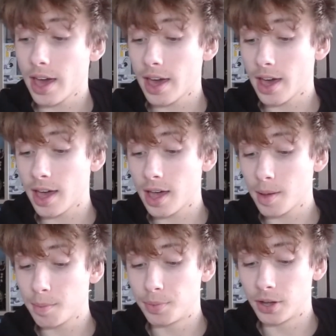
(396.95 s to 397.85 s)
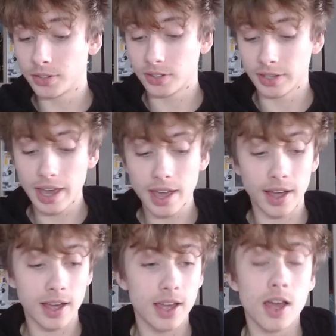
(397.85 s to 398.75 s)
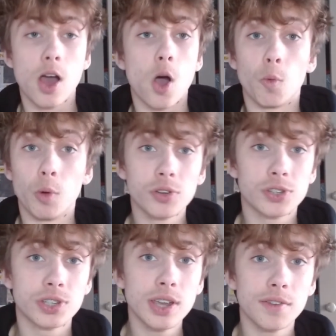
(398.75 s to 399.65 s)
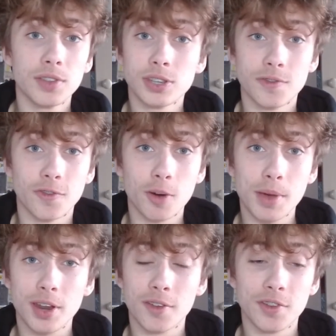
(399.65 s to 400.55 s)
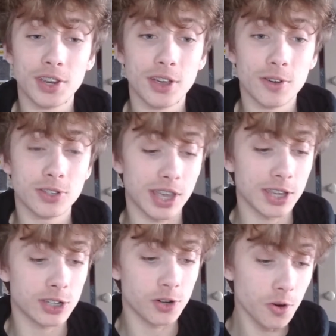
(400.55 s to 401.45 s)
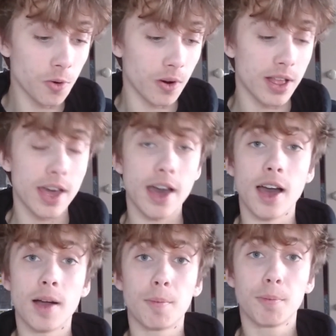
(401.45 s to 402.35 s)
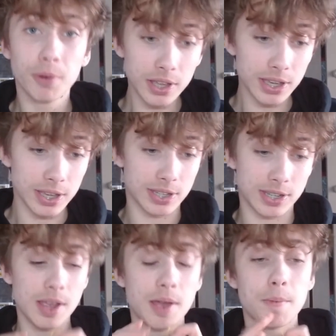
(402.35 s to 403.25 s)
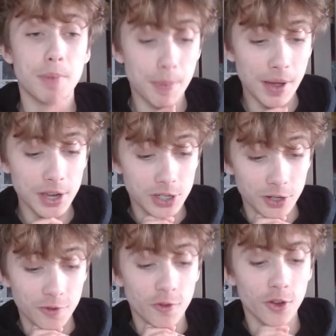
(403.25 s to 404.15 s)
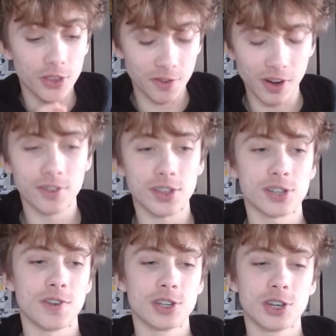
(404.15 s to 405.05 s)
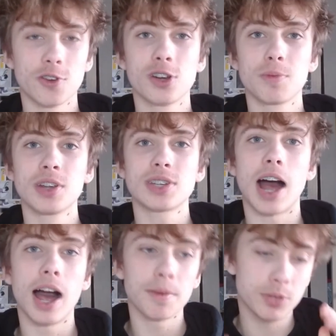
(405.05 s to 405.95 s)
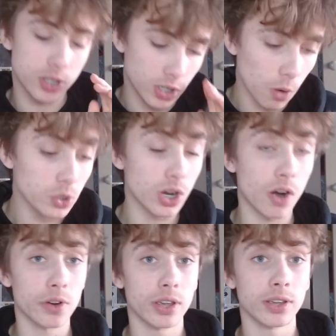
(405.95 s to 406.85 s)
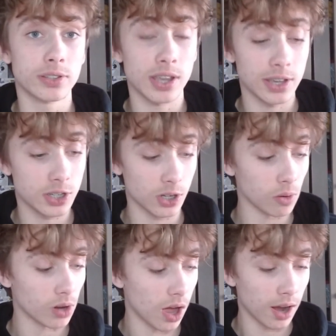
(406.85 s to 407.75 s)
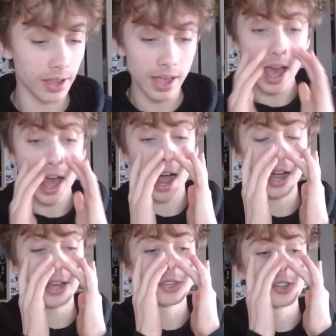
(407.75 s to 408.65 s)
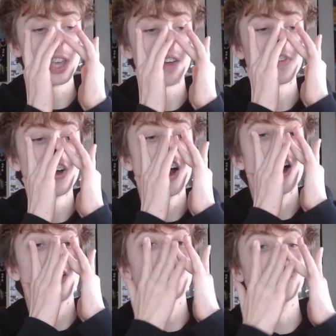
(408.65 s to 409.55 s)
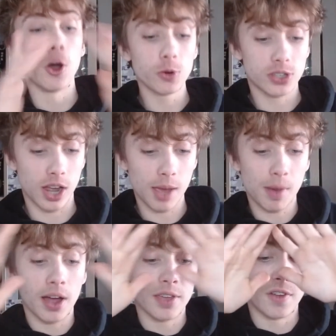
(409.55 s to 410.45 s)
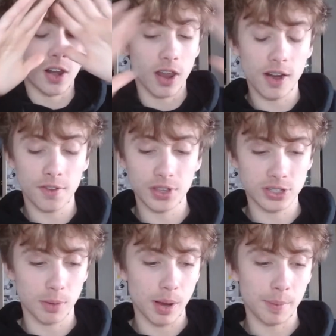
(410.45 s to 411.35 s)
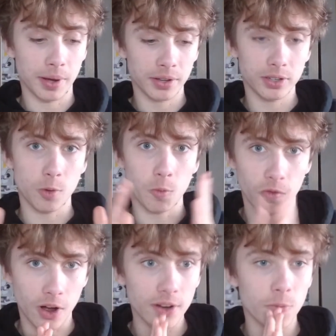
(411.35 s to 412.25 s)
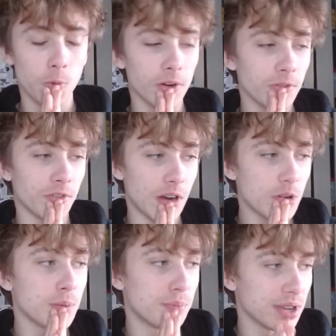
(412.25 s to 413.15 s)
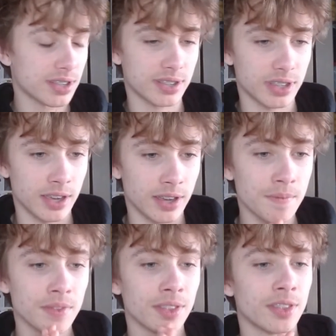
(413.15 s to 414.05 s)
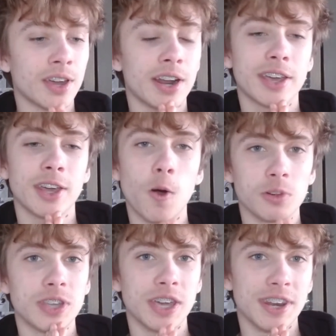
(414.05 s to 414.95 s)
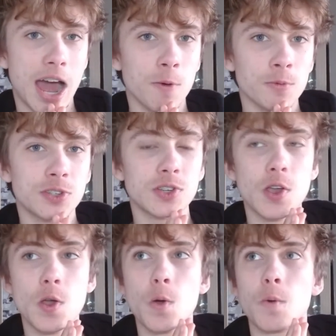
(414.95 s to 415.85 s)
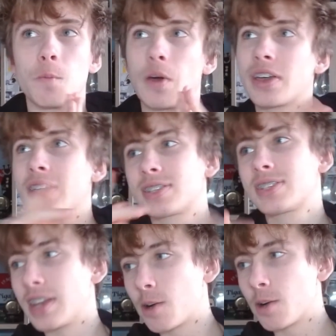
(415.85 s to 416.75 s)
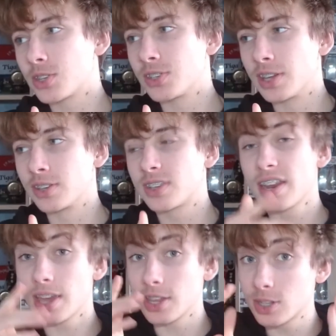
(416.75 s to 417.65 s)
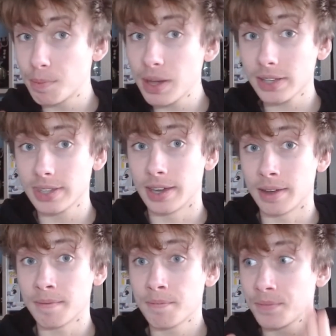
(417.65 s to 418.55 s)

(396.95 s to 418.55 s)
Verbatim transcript: But yeah, we'll see if this format of video stays true. Please be patient for the Five Nights at Freddy's security breach. I'm so sorry it takes so long. I just have no time. I have a lot of things on my mind. One very big thing that I can only announce when it gets announced on the internet. It's a big thing.